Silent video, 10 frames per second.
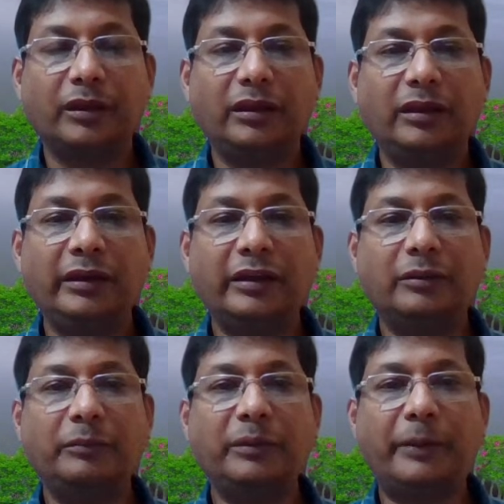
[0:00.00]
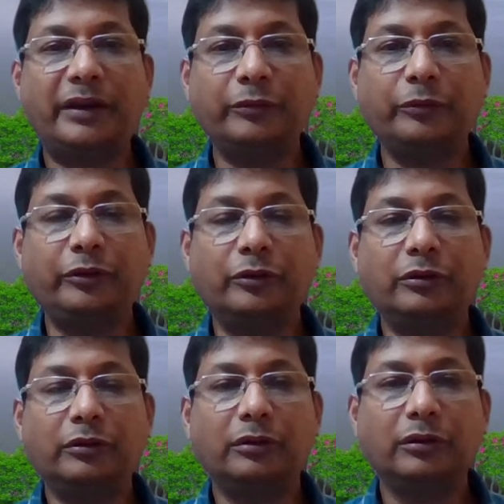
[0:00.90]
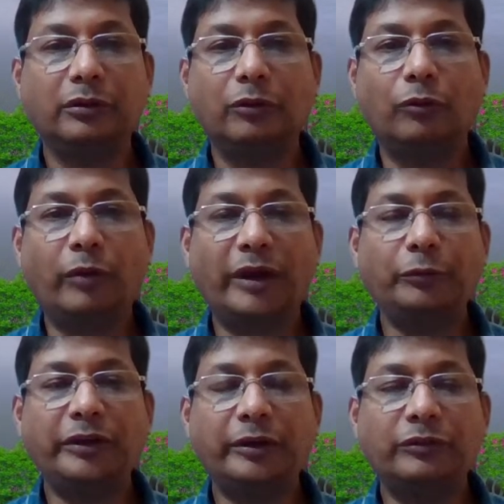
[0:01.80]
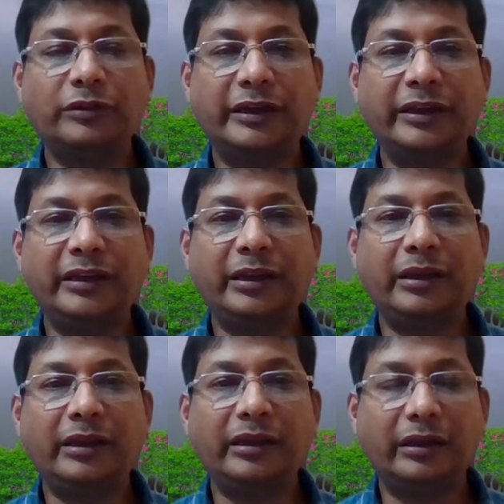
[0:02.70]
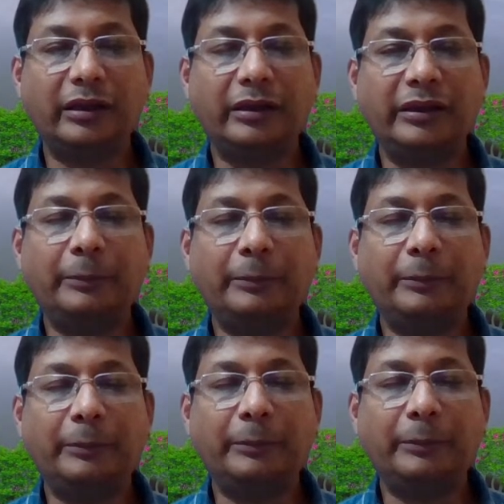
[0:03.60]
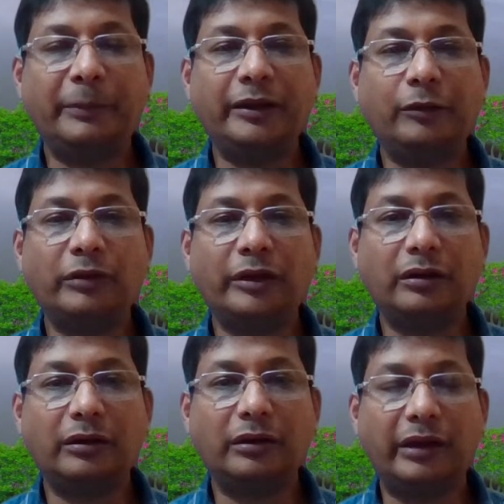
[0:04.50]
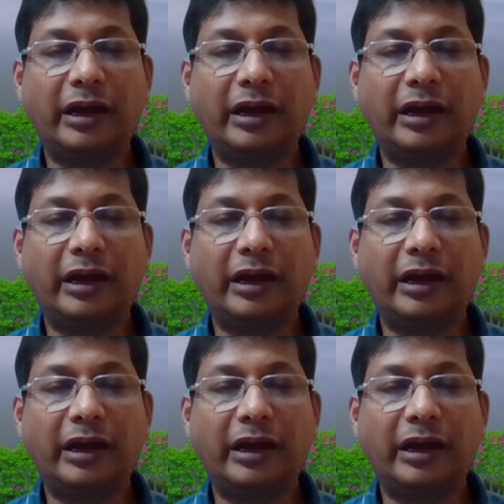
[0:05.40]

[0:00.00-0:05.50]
In case of the Persian window, what we are considering in a particular